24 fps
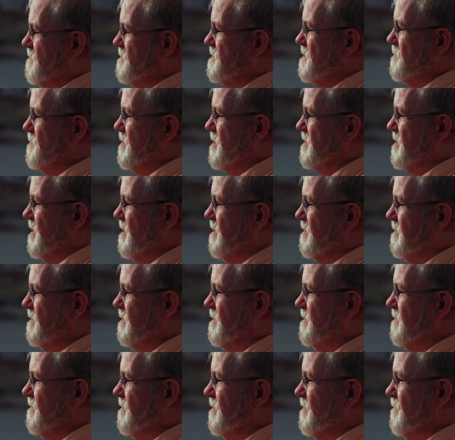was the
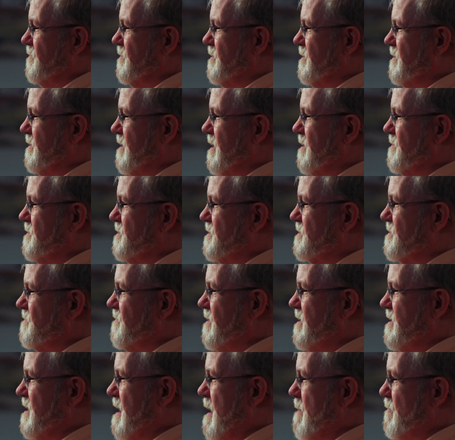mentality. You know, we had this
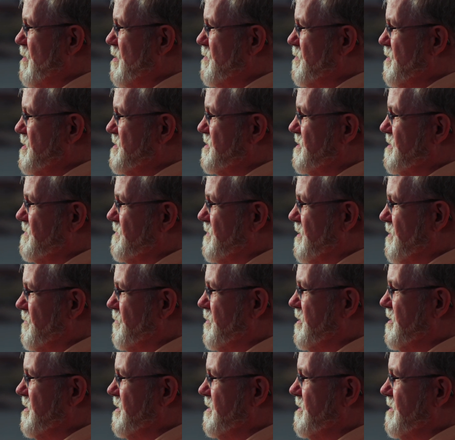great optimism that
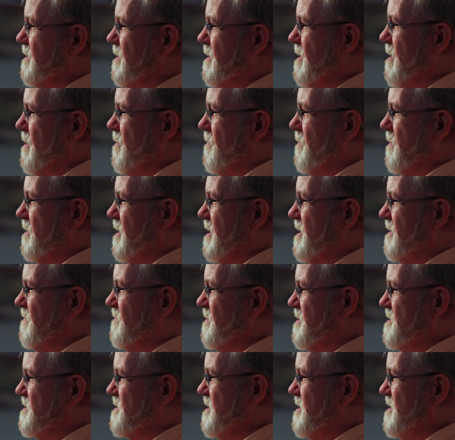we uh, were kind of the